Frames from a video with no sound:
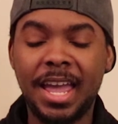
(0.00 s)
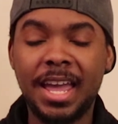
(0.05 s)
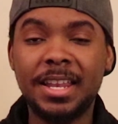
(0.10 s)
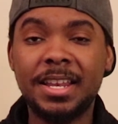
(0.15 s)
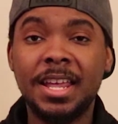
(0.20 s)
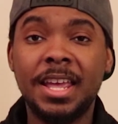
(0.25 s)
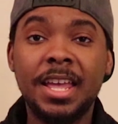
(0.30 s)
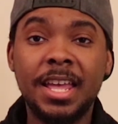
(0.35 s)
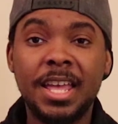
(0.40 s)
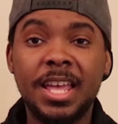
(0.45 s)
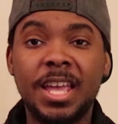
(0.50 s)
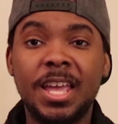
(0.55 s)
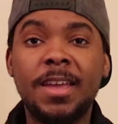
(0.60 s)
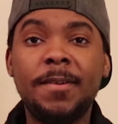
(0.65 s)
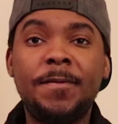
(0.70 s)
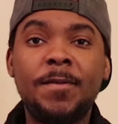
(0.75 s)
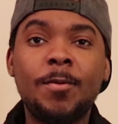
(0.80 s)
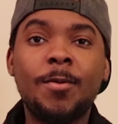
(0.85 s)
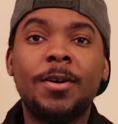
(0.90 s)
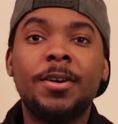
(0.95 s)
And
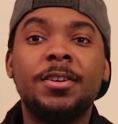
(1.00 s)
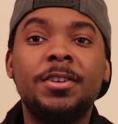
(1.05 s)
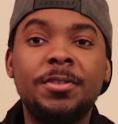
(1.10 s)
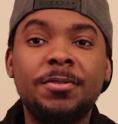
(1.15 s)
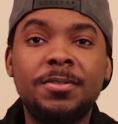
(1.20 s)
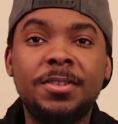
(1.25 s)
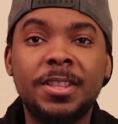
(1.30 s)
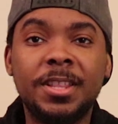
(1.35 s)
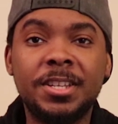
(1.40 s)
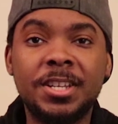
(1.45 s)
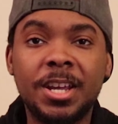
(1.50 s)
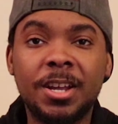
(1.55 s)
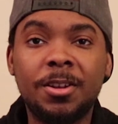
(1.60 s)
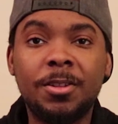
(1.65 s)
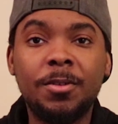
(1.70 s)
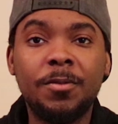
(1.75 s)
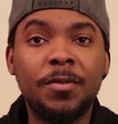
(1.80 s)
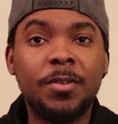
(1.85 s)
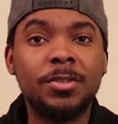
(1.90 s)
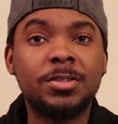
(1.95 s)
if you are new to the
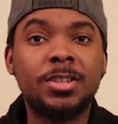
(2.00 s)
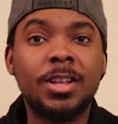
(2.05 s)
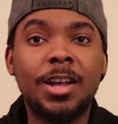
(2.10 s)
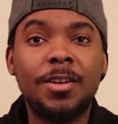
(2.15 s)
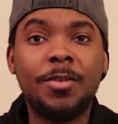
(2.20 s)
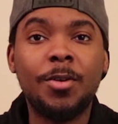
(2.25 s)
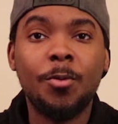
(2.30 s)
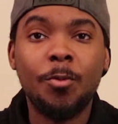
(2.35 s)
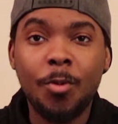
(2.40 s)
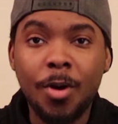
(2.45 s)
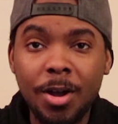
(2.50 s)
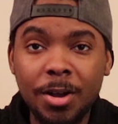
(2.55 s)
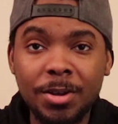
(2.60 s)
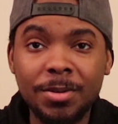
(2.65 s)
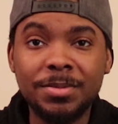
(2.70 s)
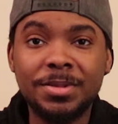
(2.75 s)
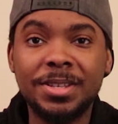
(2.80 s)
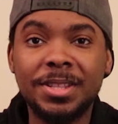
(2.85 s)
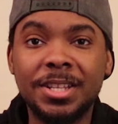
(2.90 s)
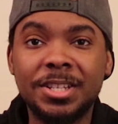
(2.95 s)
channel, first off,
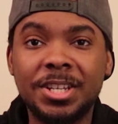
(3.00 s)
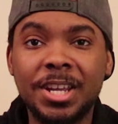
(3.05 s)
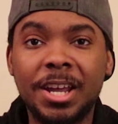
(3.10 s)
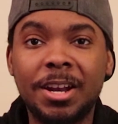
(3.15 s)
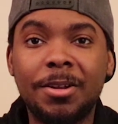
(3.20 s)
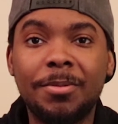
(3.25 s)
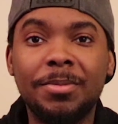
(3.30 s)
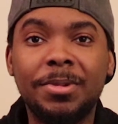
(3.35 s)
welcome to the channel.